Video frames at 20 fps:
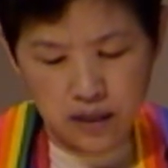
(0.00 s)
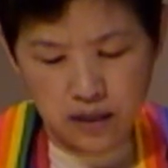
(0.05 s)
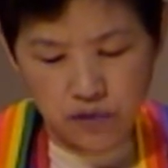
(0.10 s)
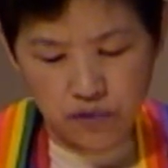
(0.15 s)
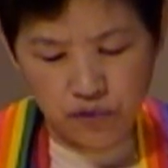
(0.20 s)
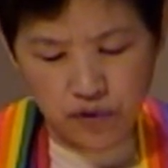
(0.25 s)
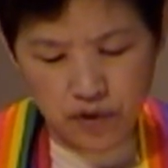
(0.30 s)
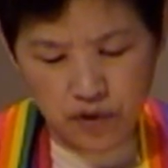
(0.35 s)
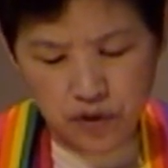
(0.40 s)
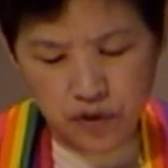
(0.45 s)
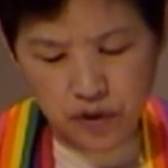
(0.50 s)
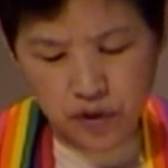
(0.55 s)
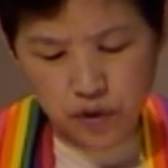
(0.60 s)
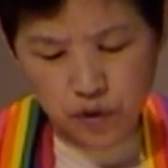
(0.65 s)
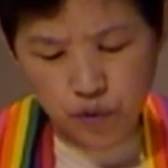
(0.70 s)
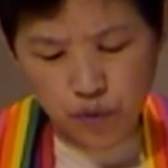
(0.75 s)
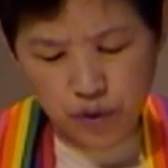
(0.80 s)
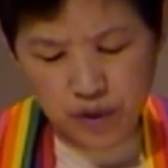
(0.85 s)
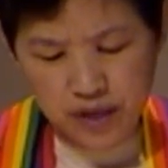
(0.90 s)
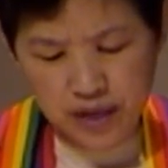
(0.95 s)
verse
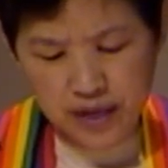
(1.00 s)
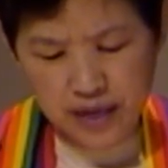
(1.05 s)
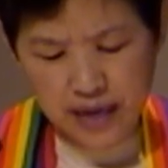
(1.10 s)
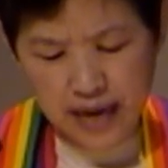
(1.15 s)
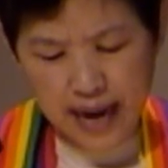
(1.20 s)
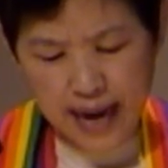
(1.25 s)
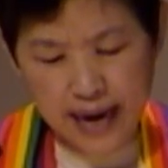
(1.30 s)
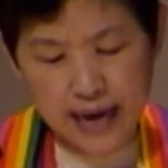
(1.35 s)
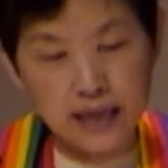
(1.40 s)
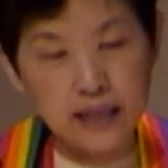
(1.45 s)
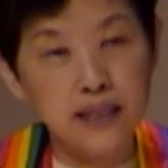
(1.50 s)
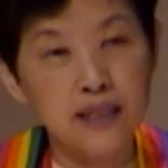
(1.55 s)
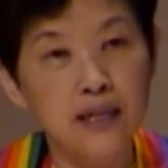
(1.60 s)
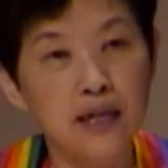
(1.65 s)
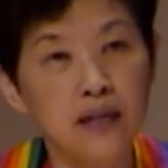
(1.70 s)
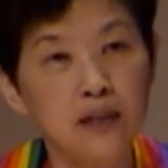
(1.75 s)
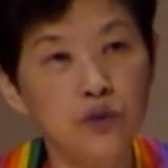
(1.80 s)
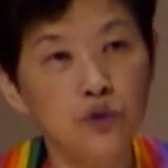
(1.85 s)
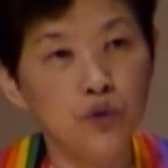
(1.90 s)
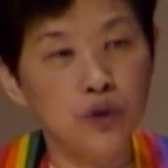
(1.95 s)
28
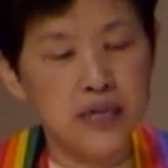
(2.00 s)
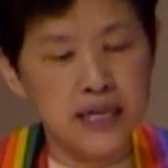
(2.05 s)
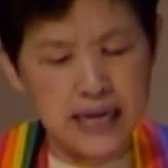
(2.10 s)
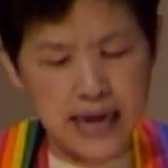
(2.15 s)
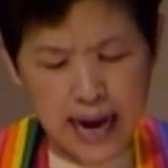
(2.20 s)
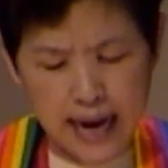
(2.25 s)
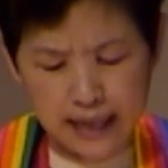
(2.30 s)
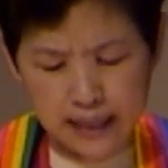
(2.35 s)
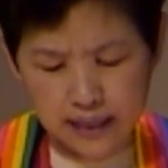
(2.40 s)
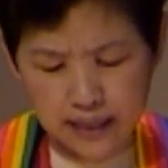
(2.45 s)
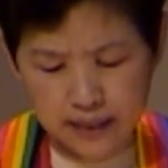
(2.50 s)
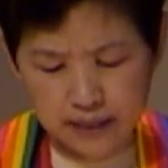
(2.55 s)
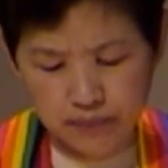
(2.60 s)
29.